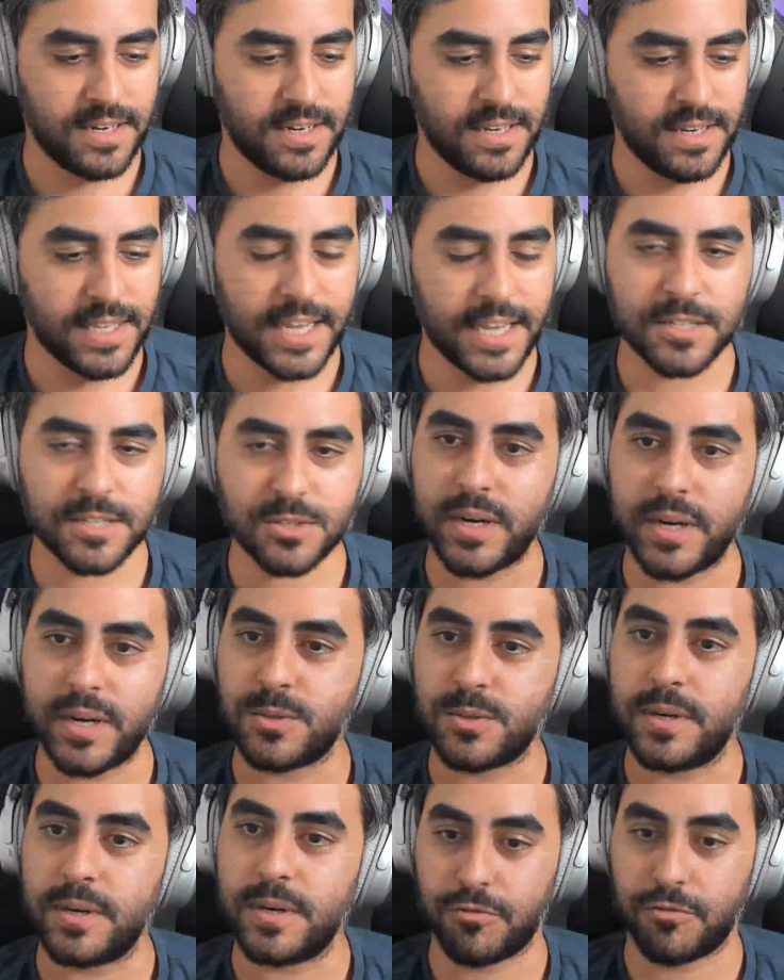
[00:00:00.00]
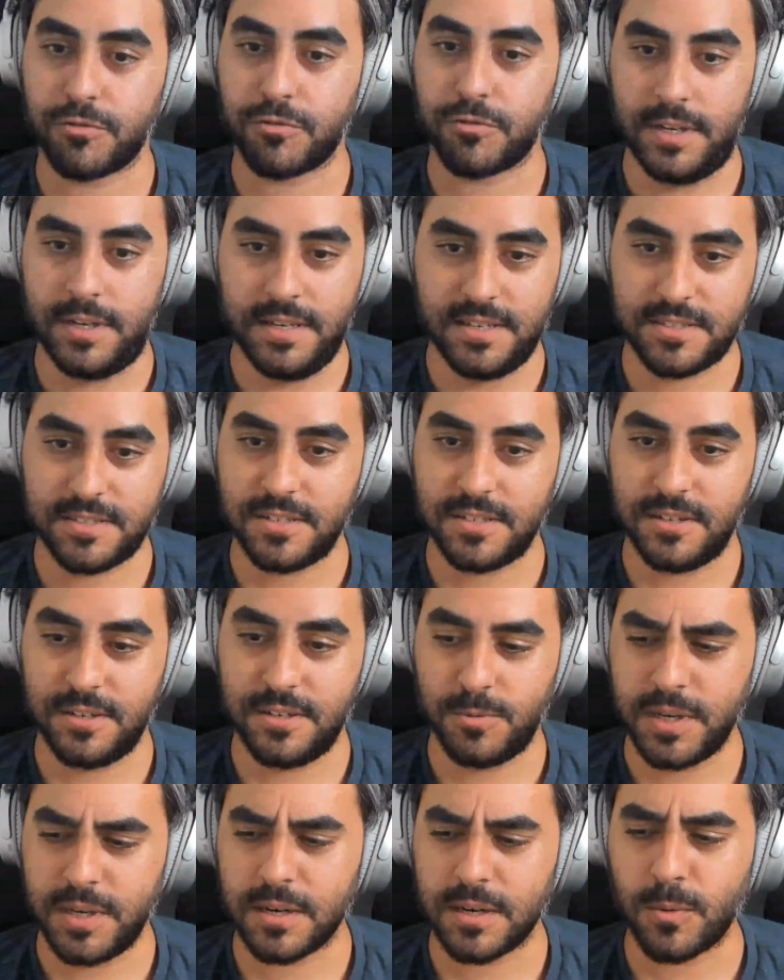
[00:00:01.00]
late 2023. So
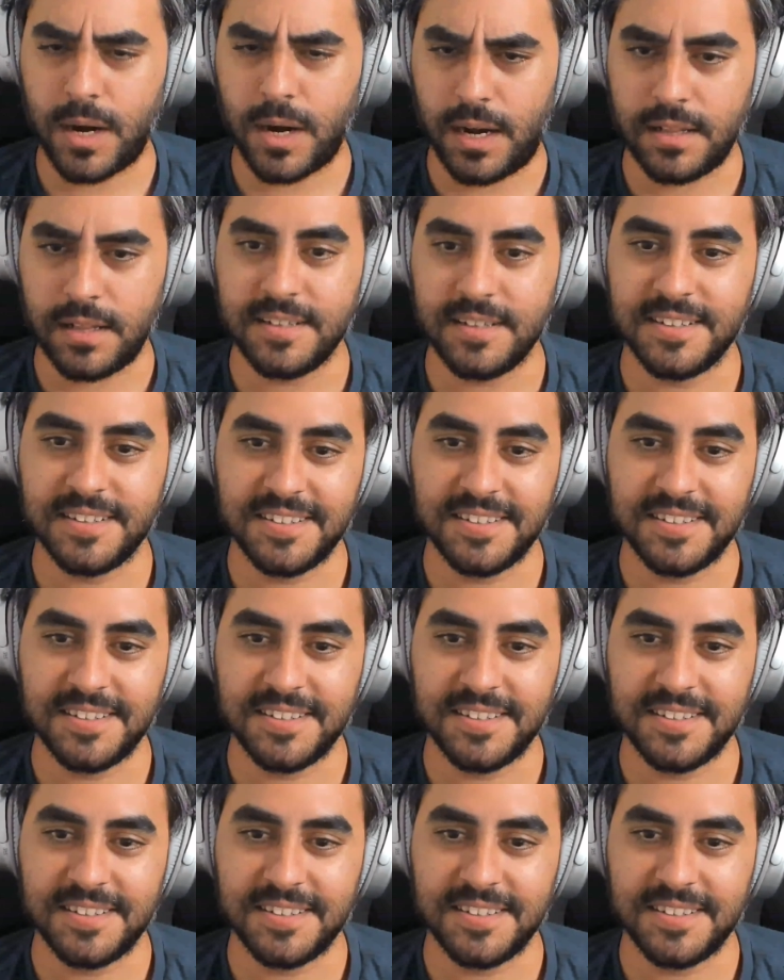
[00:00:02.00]
we got a while.